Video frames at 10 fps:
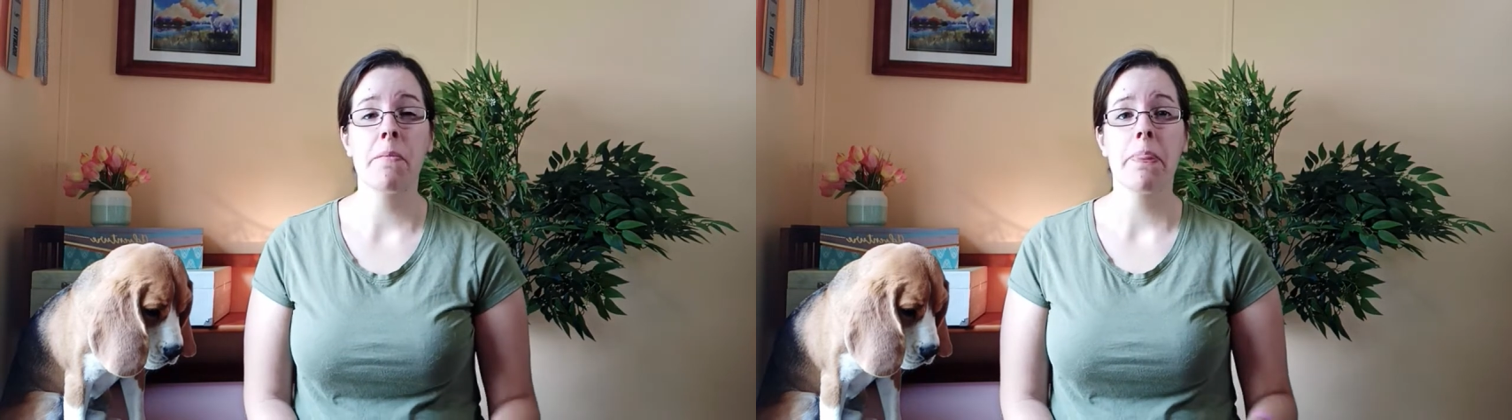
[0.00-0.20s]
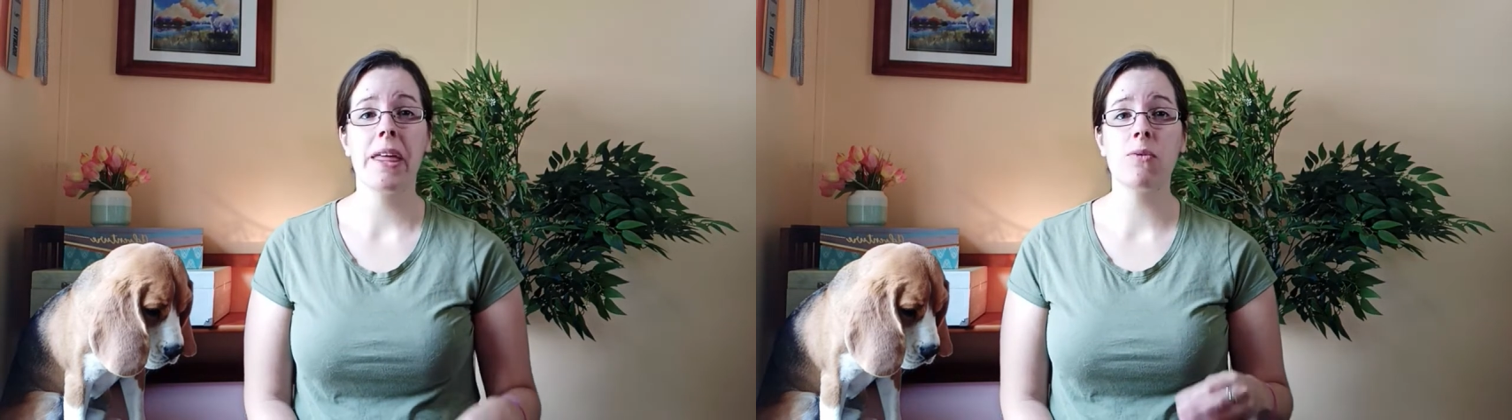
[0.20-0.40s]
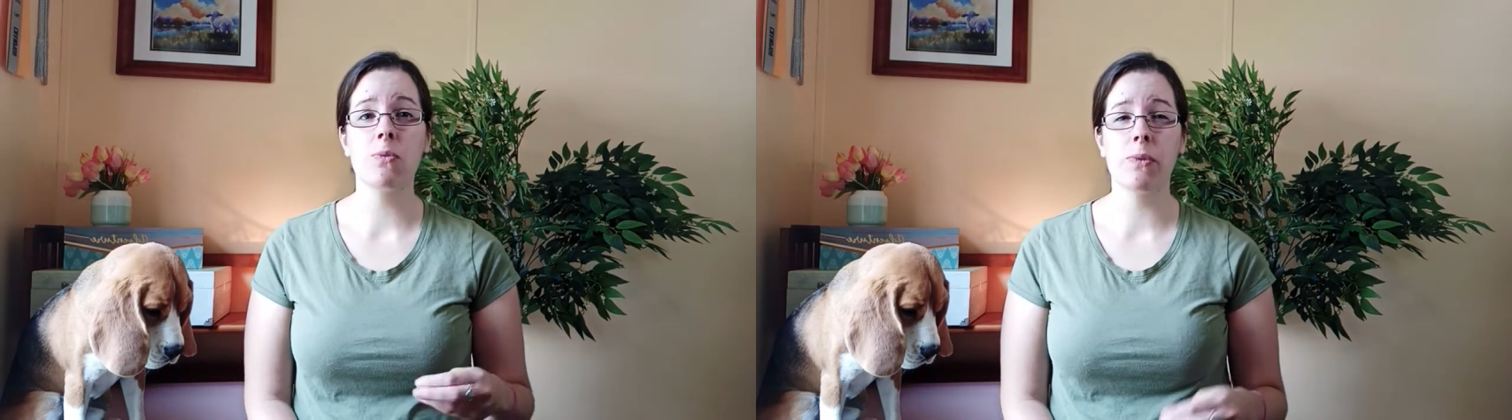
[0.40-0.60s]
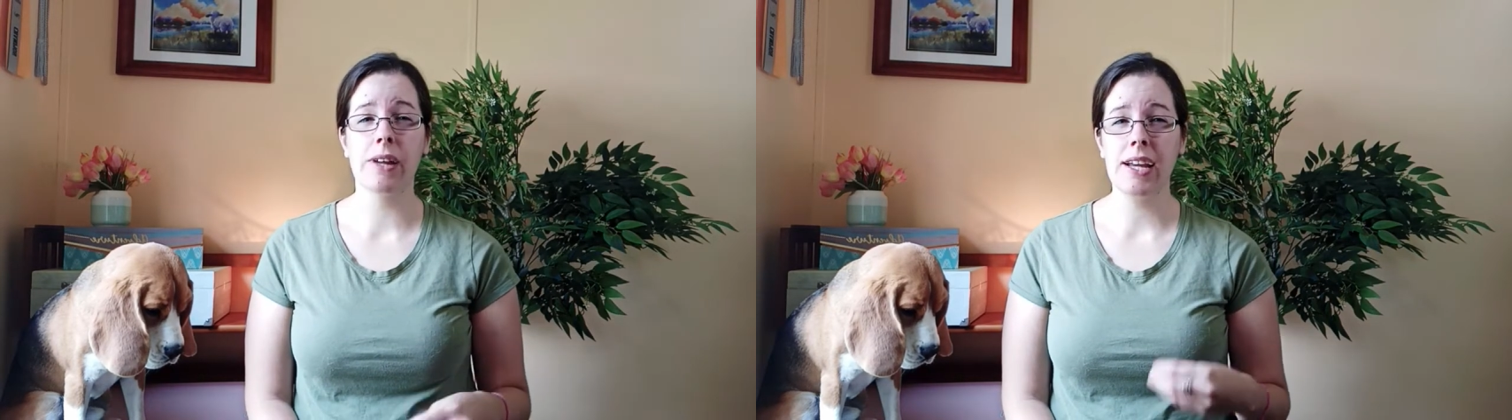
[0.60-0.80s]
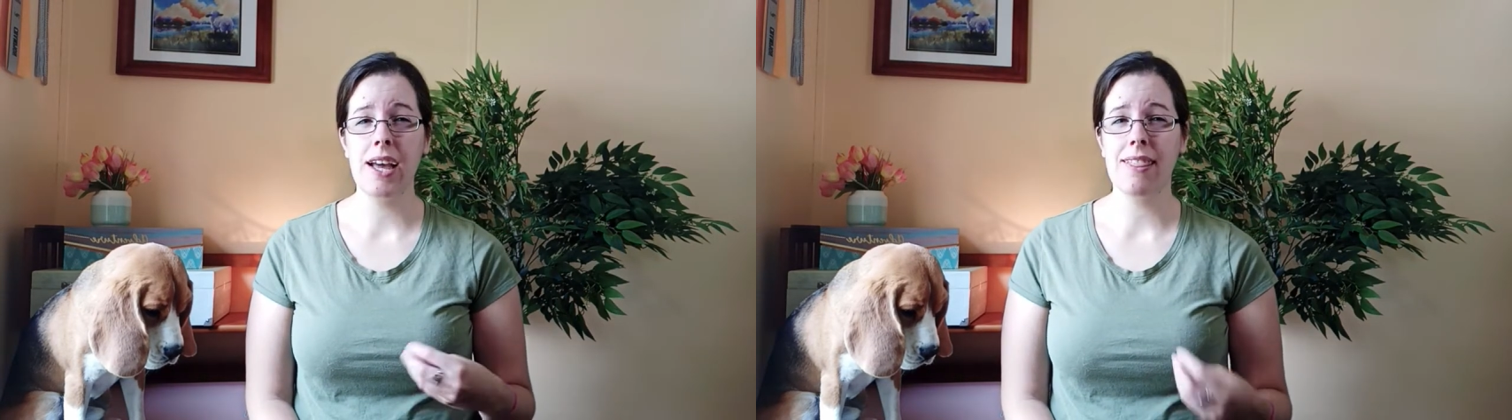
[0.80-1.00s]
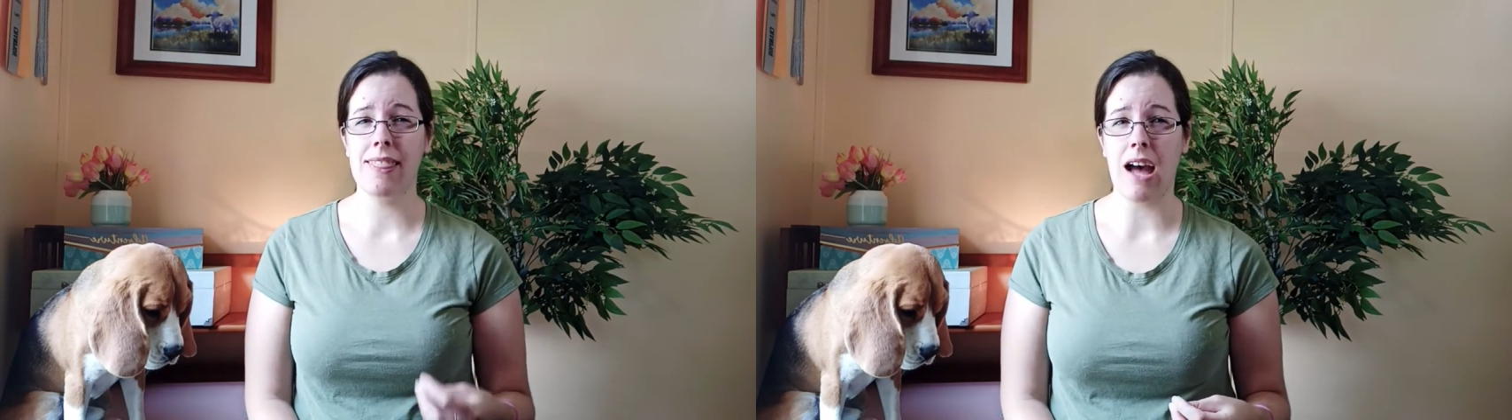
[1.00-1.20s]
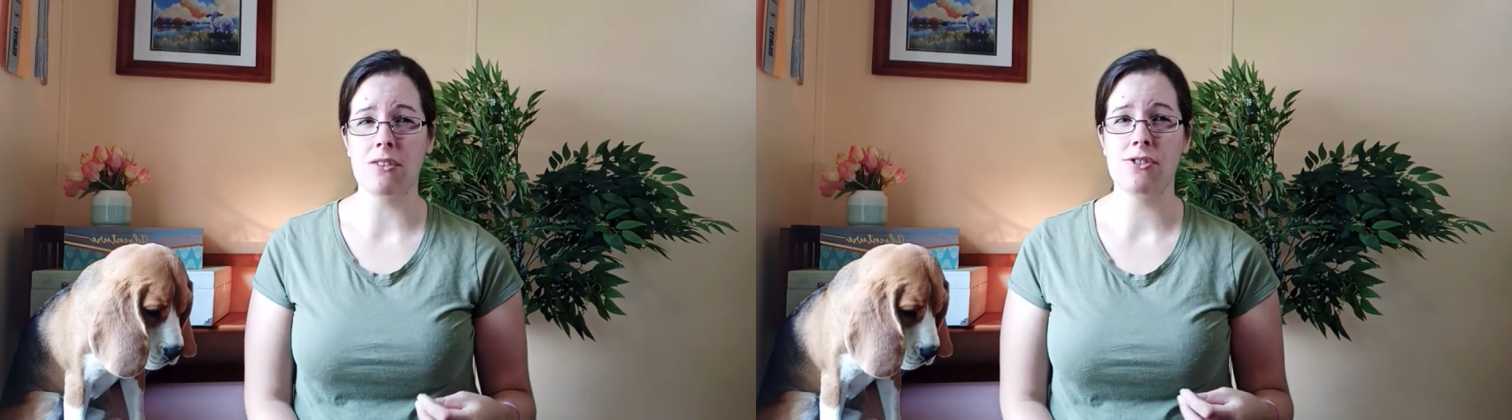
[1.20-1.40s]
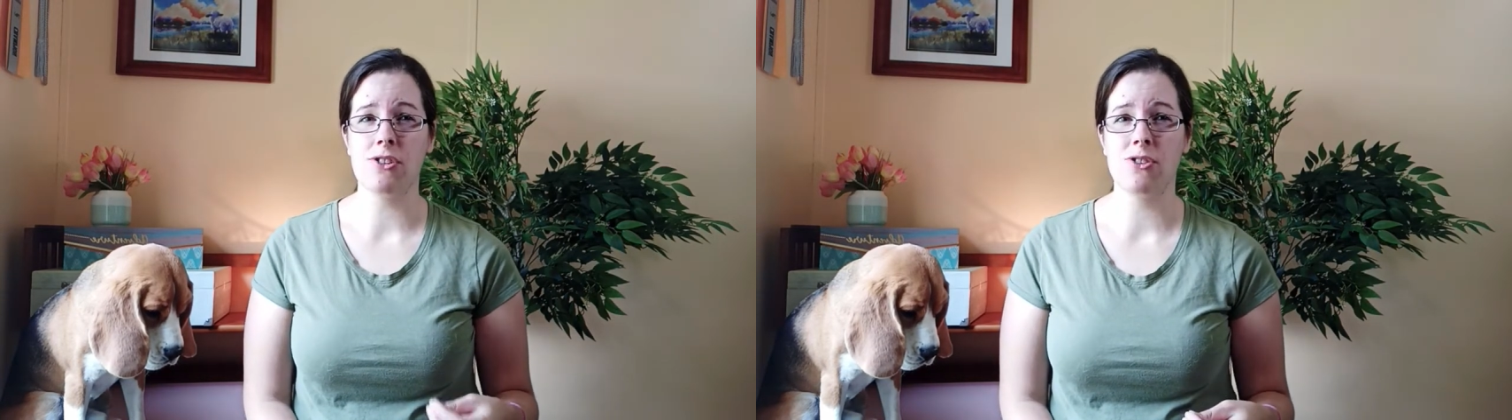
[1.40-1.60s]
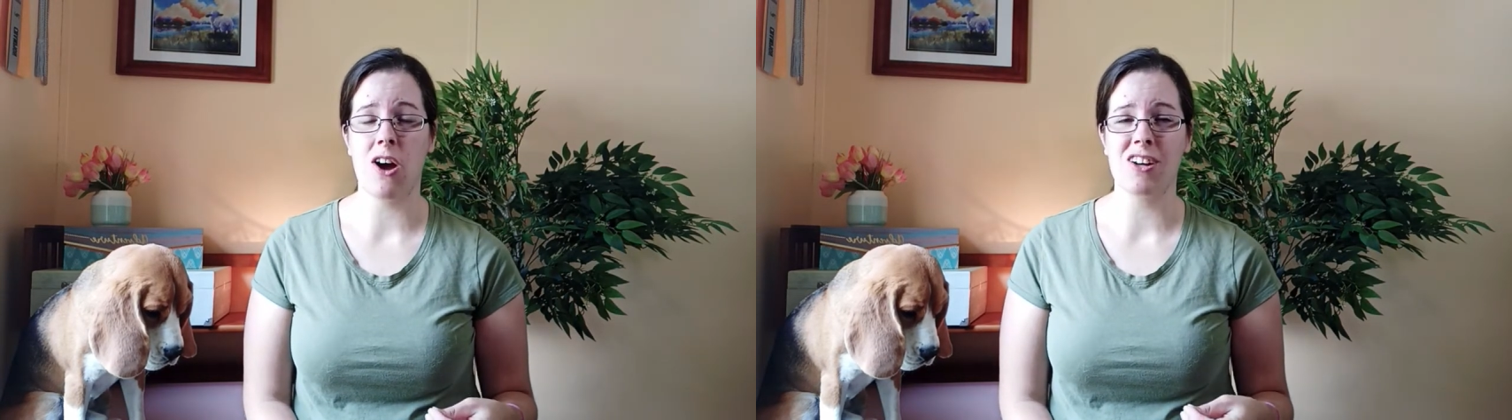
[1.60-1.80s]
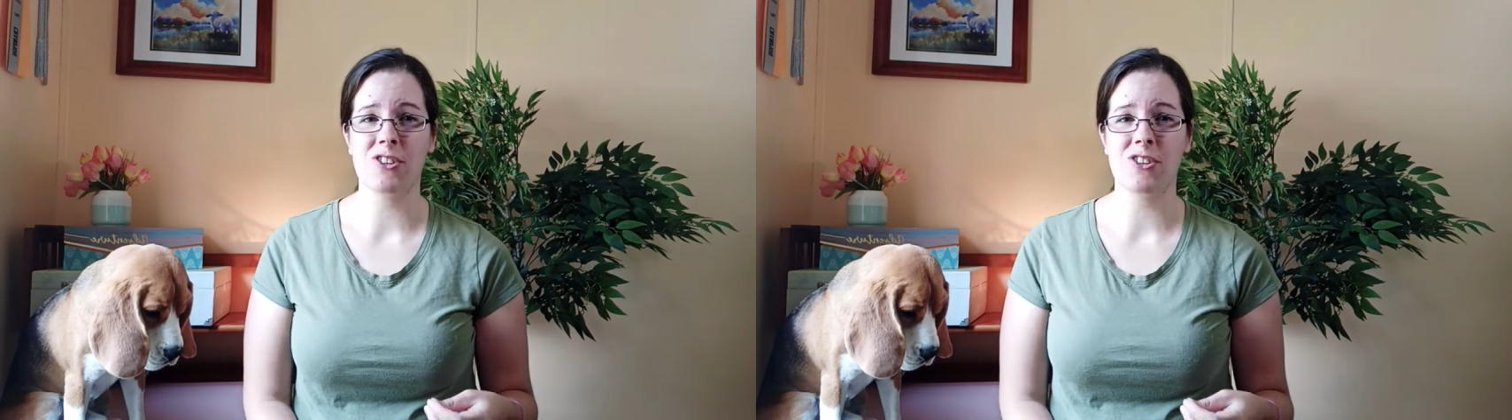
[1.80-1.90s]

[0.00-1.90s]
It really allows your dog's